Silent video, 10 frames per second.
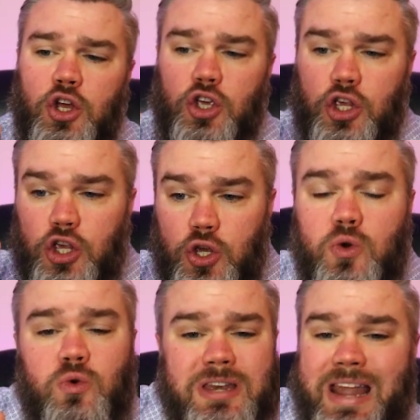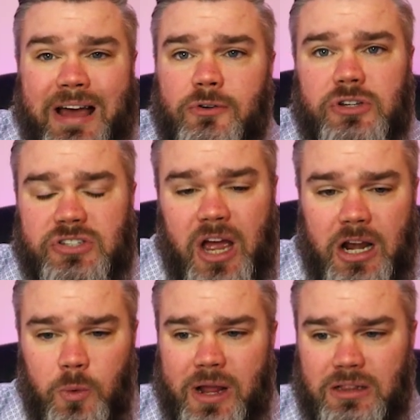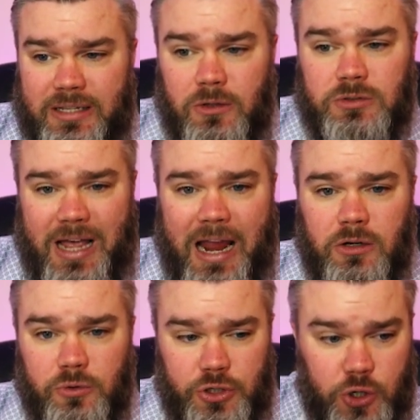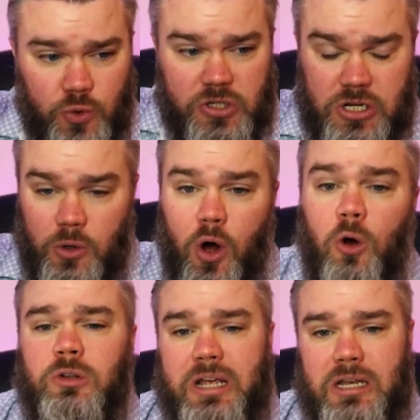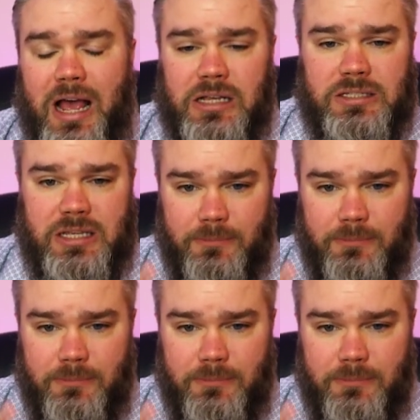you never sign away legal title. You still hold it as the